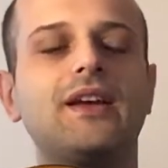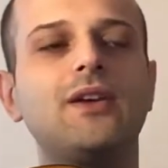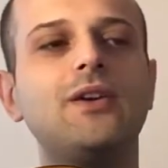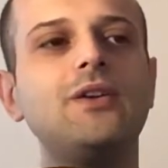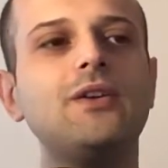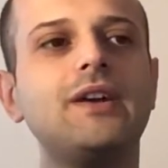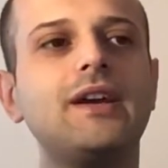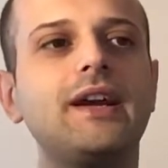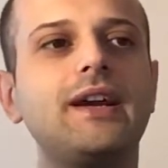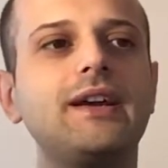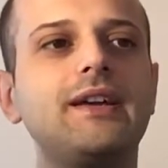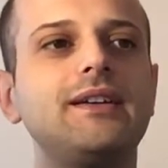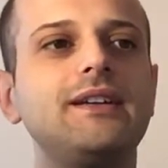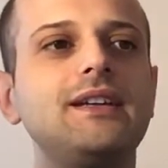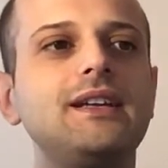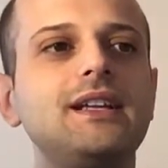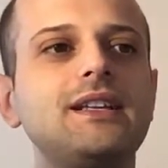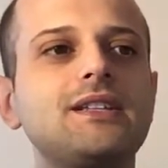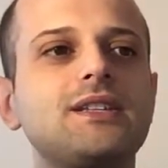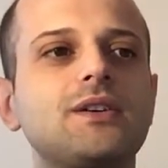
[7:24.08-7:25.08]
Okay,
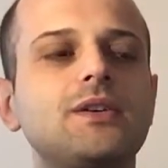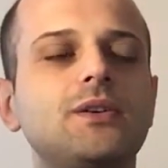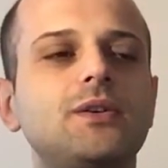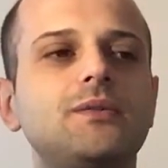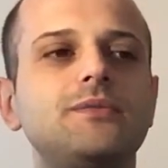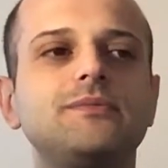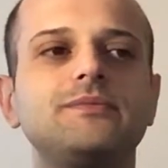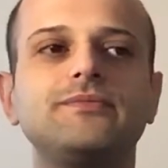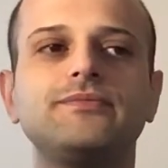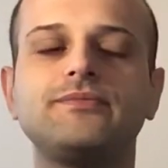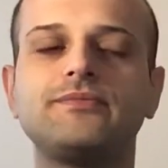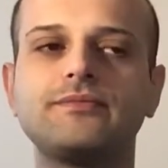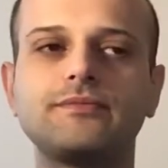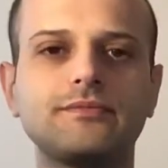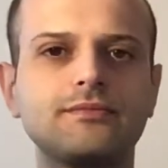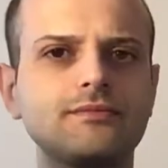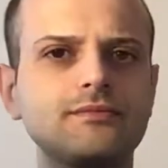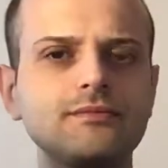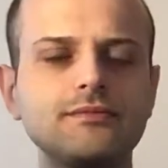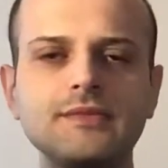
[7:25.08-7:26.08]
let's go.
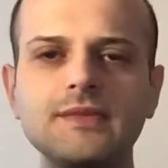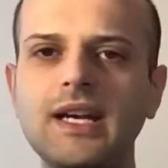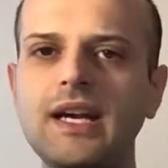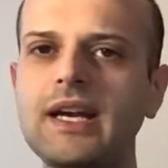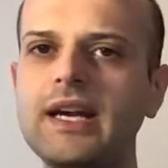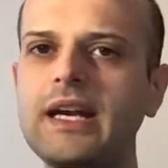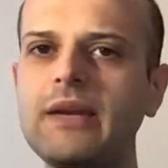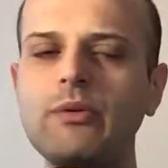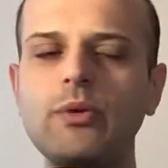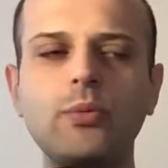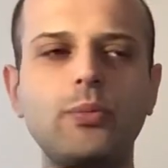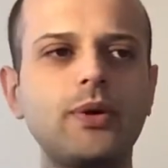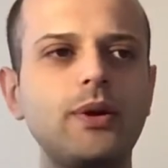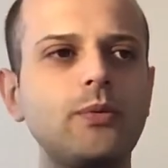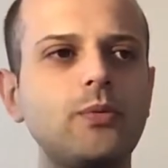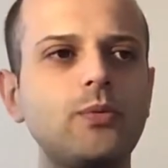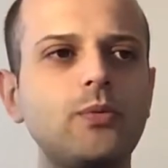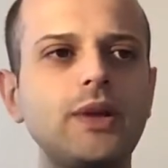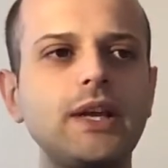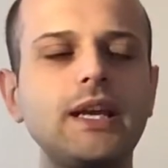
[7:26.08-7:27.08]
Again, we play
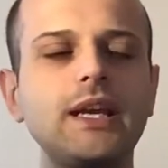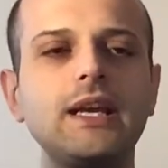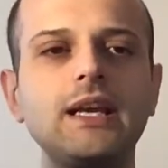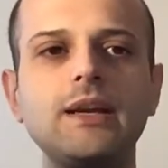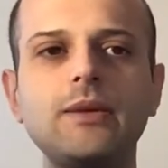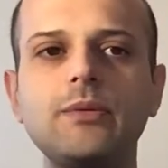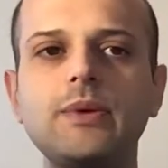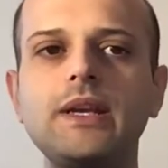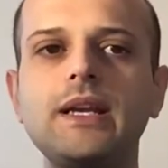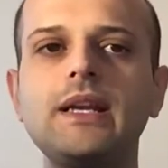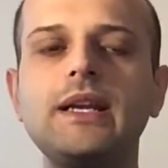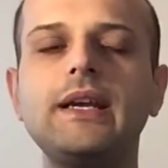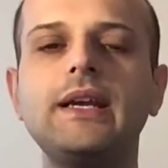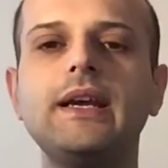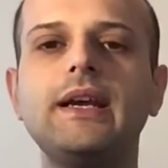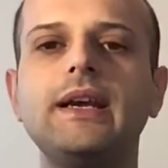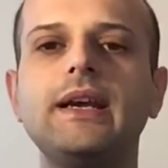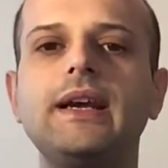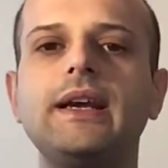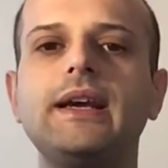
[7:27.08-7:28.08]
really, really
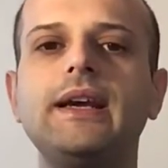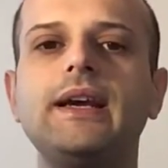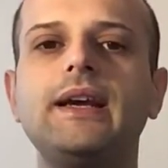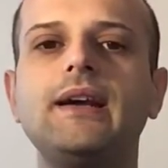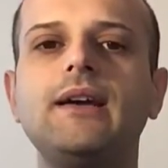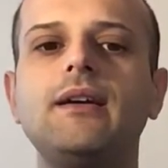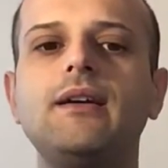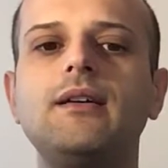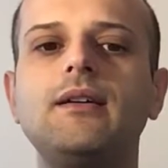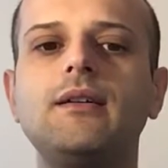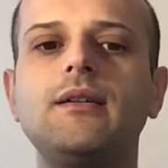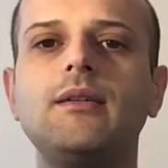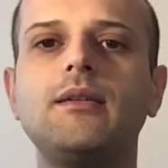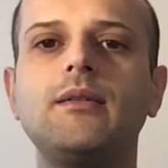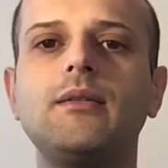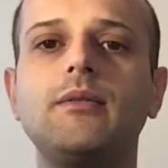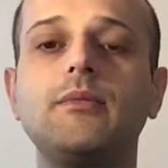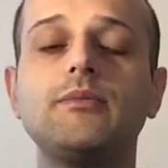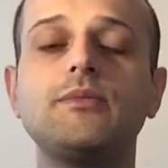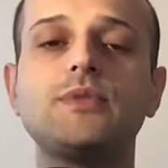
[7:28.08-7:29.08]

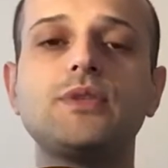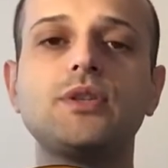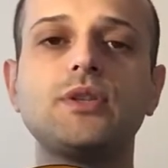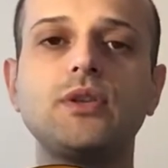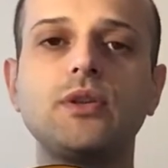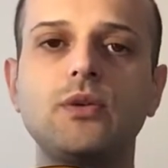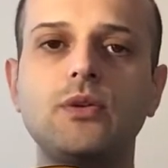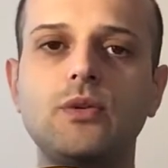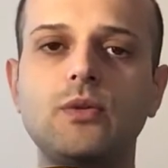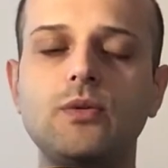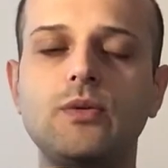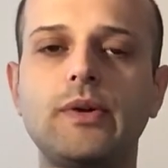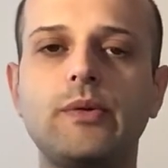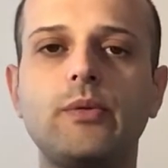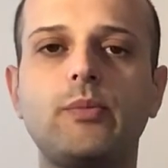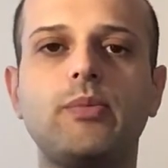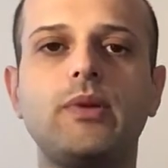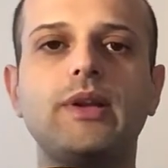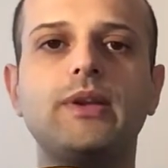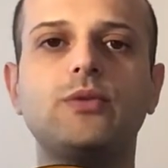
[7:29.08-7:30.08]
slow. I will
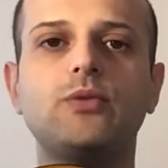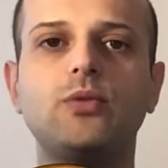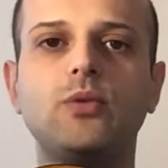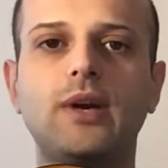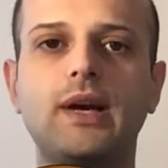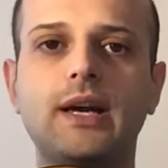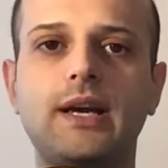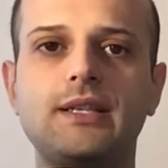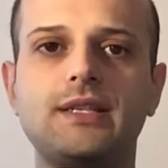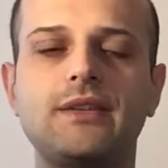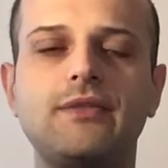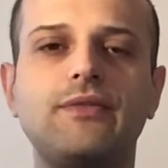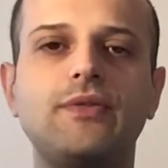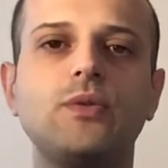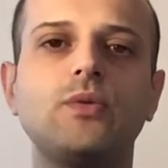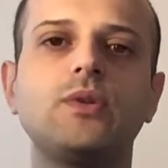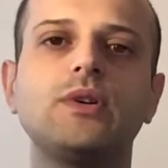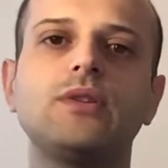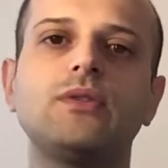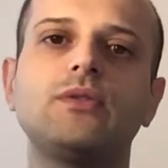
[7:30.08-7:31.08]
play twice if you
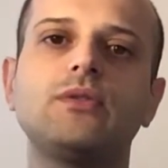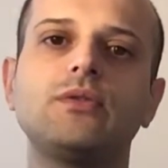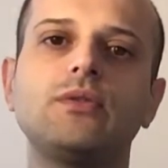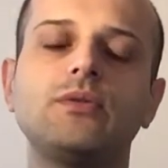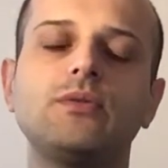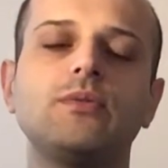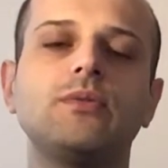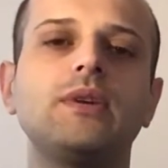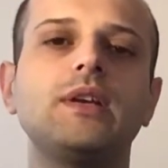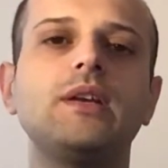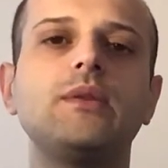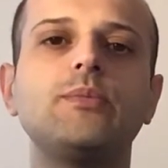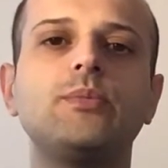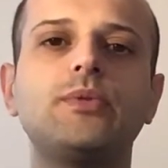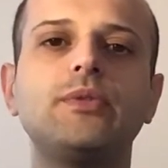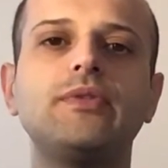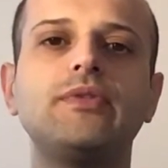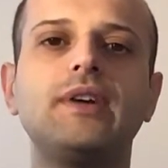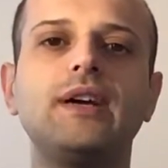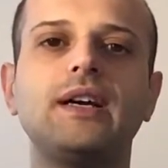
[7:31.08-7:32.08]
want to
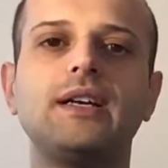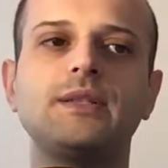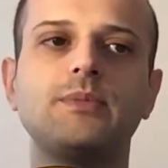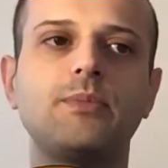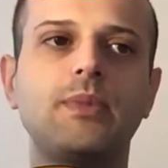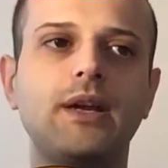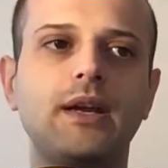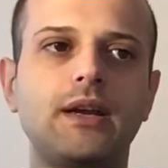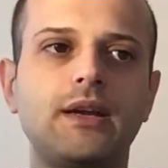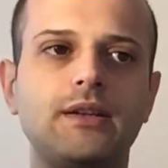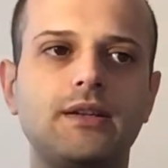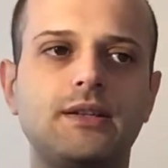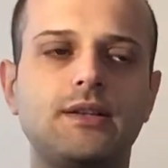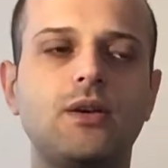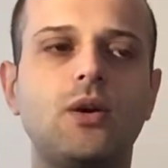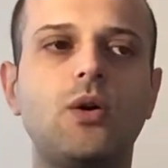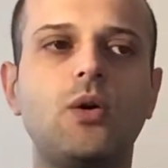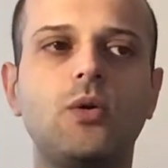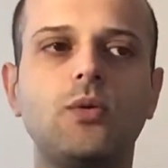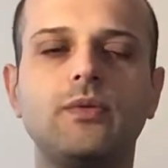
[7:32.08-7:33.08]
improvise based
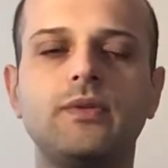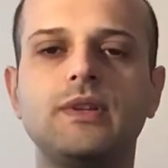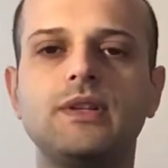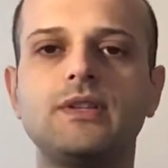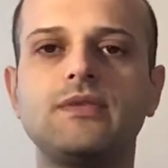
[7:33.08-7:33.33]
on these